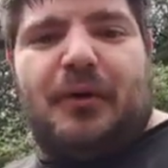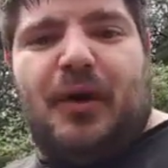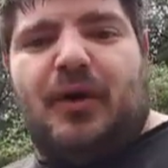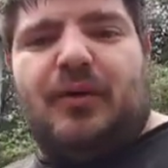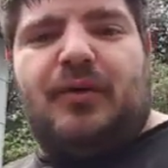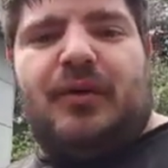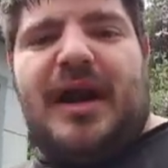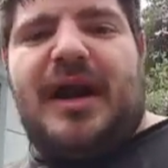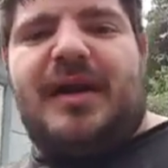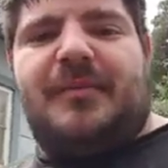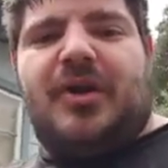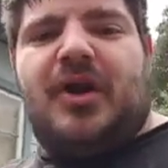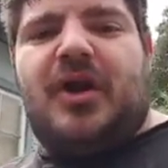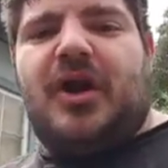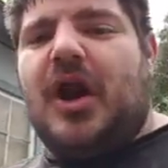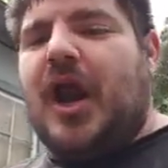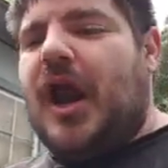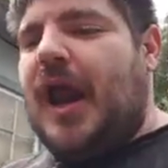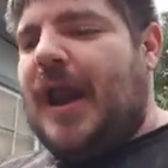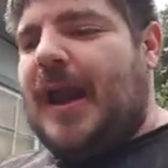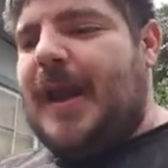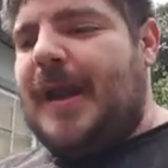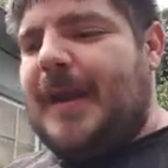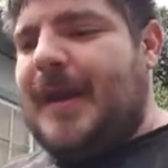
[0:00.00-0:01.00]
programmer?
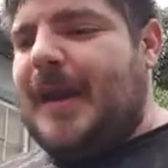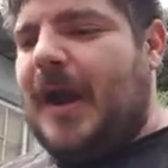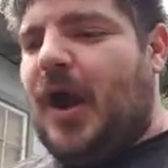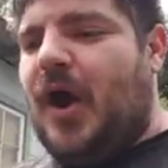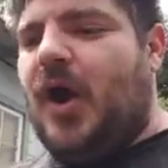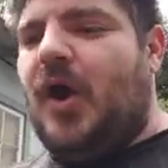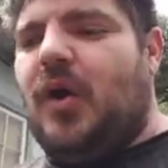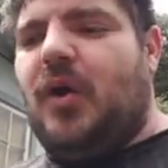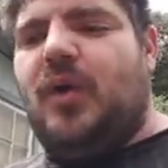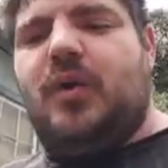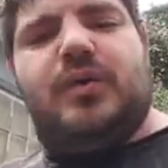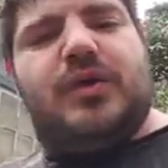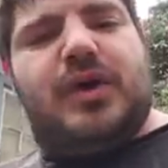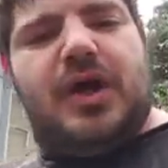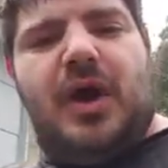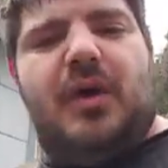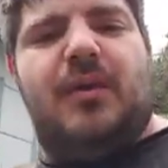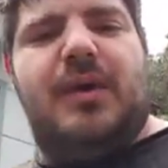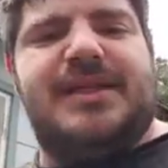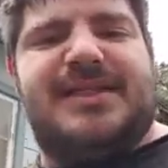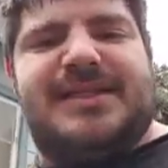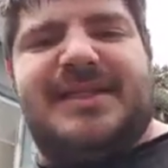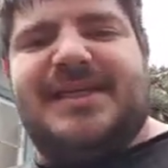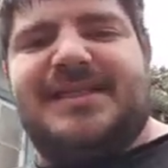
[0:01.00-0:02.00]

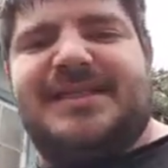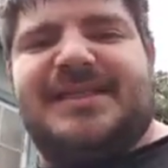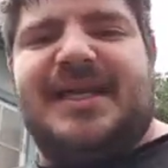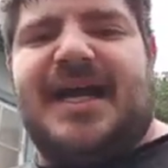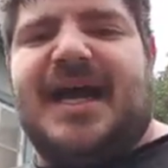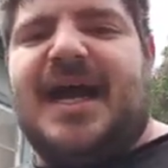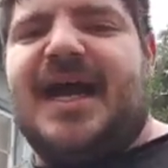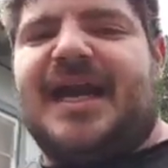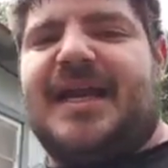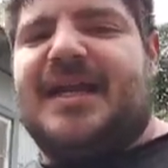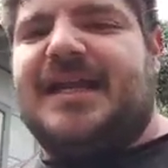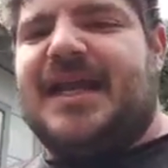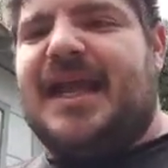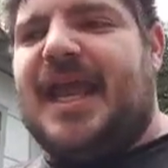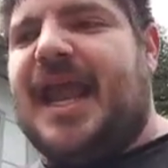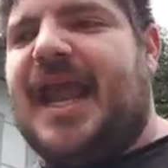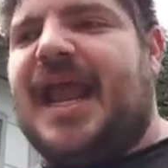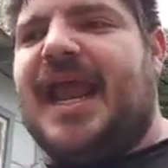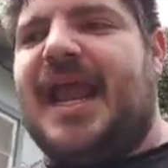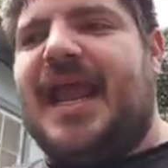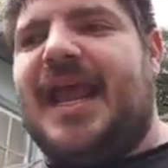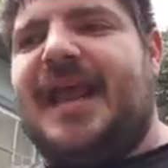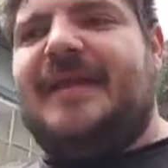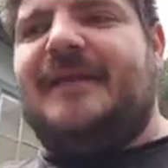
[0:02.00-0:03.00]
No, it does not.
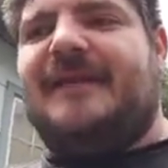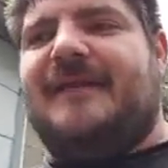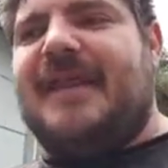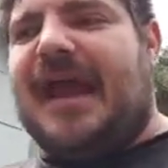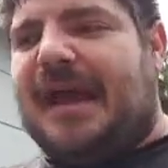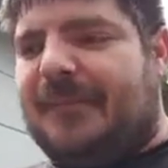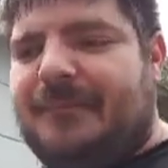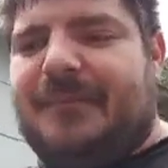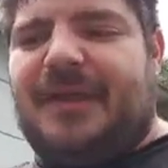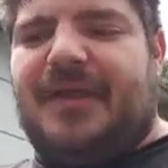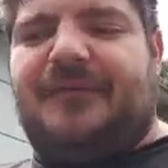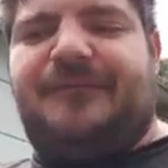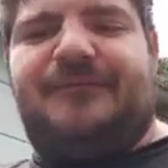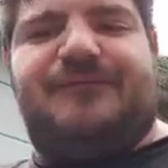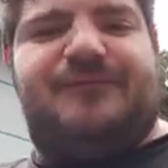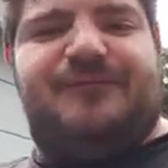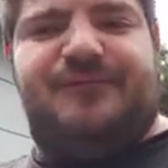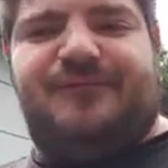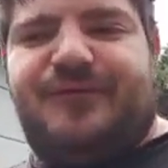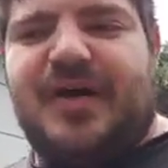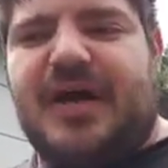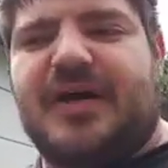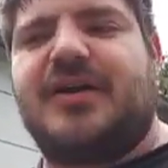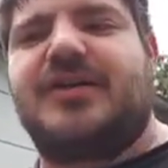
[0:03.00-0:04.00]
And that
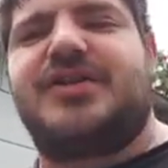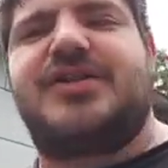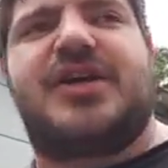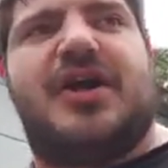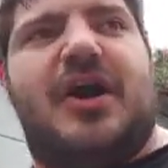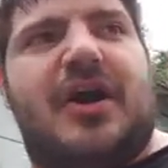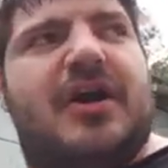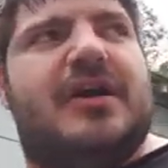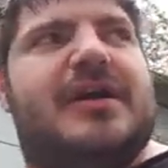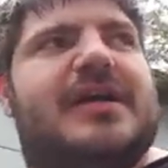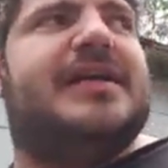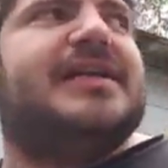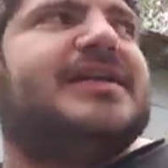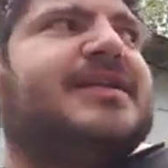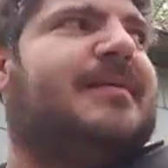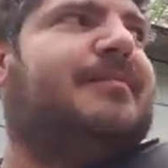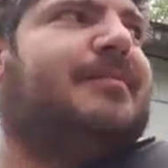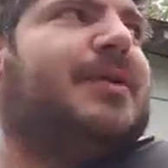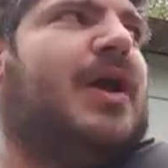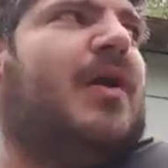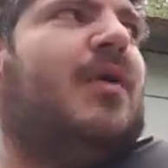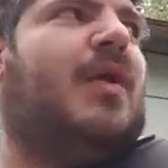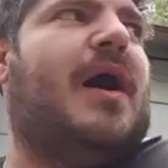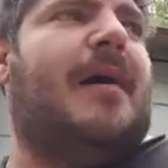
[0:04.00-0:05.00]
motherfucker's car needs to
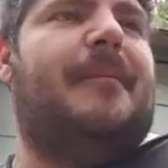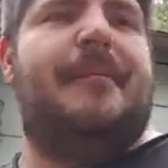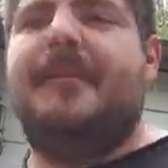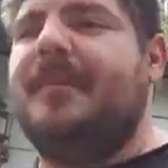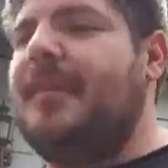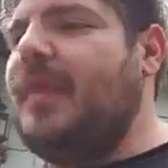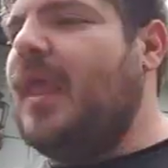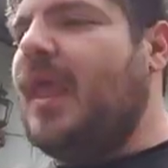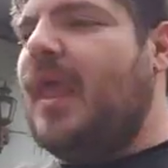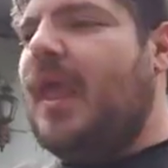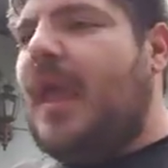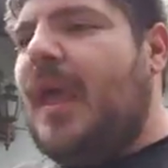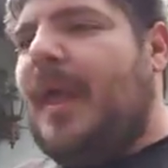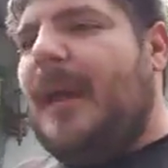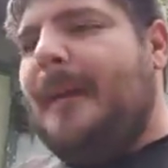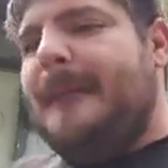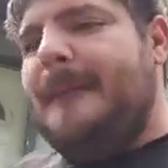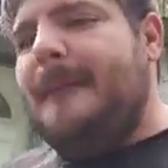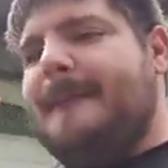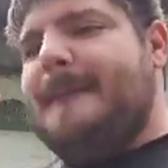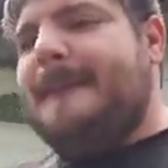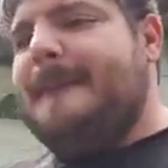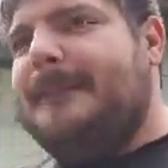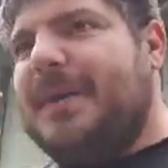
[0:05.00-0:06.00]
blow up.
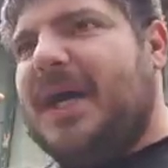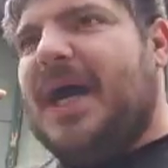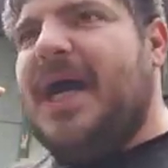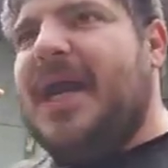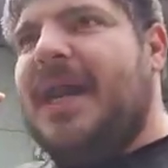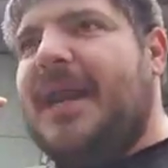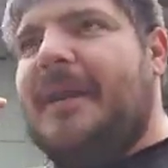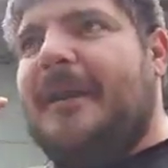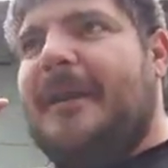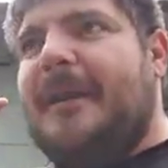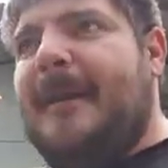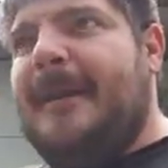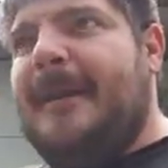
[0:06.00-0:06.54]
But